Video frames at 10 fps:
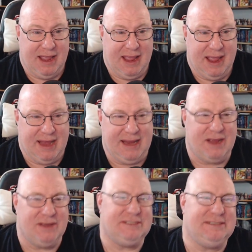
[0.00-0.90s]
And he
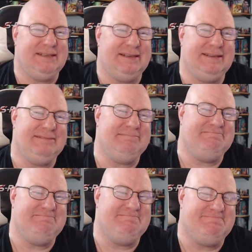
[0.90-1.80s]
goes,
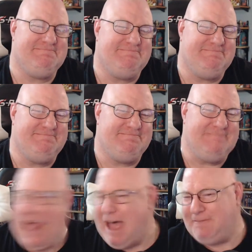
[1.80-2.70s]

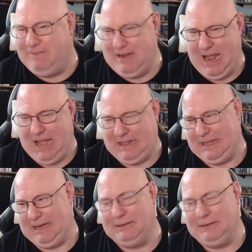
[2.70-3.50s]
not for nothing.